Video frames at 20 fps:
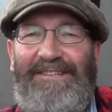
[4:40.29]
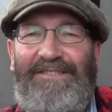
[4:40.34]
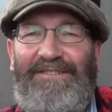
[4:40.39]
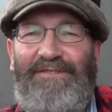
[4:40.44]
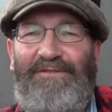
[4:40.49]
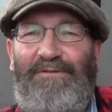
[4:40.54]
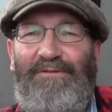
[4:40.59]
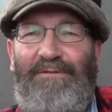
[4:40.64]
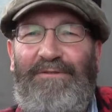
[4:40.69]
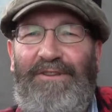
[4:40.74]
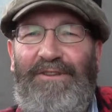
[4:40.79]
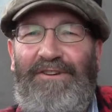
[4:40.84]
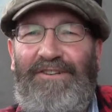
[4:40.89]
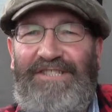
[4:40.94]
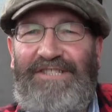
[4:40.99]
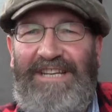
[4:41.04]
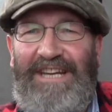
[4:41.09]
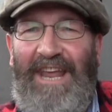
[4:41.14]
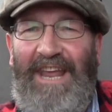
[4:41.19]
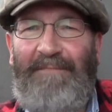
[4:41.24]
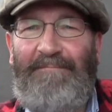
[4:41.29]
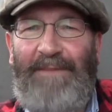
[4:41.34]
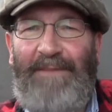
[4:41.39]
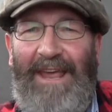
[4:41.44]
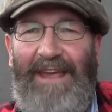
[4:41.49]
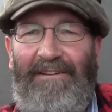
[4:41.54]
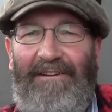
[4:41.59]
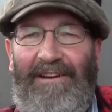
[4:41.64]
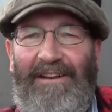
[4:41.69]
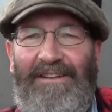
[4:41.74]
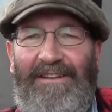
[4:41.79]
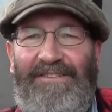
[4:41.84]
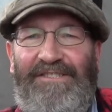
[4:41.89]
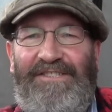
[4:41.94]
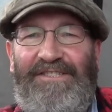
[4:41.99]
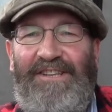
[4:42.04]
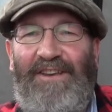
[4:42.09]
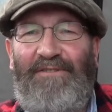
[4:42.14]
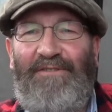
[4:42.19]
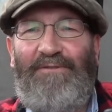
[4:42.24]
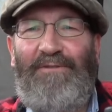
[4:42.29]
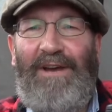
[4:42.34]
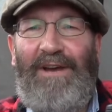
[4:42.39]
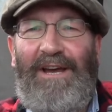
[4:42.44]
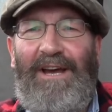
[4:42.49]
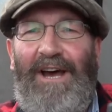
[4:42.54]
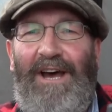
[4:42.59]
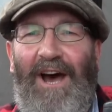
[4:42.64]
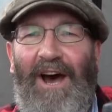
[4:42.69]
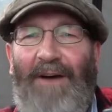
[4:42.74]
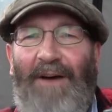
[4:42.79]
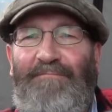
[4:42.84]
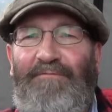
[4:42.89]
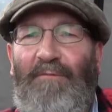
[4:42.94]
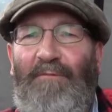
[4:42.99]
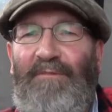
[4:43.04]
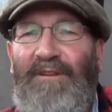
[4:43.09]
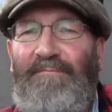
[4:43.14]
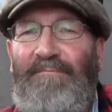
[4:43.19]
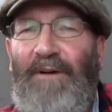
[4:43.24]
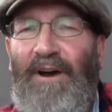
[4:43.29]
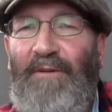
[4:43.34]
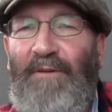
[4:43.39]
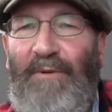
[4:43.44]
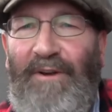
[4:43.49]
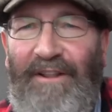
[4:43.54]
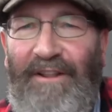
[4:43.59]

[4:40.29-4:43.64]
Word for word: two 13 amp outlets, so I'll probably buy one